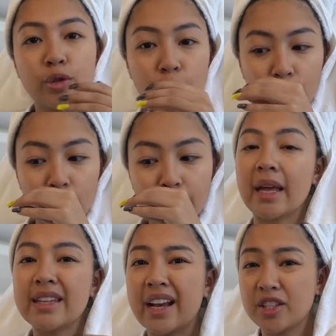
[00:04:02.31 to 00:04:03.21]
so good.
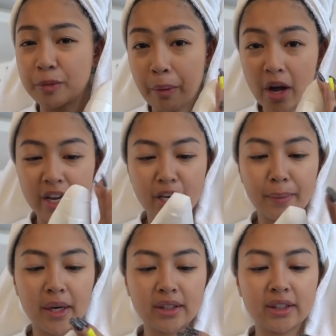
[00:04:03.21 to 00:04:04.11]
It's like a spa in a
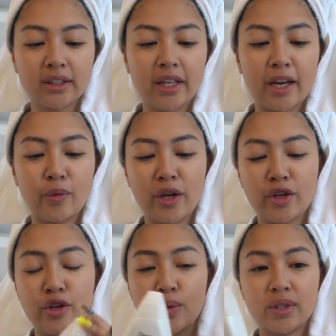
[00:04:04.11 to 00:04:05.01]
bottle and when
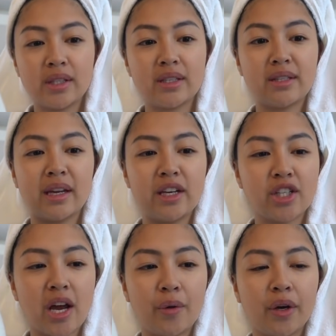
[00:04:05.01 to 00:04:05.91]
you use this inside the
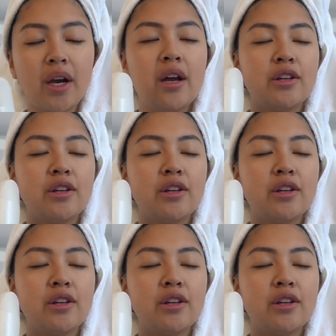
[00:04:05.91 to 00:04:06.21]
shower,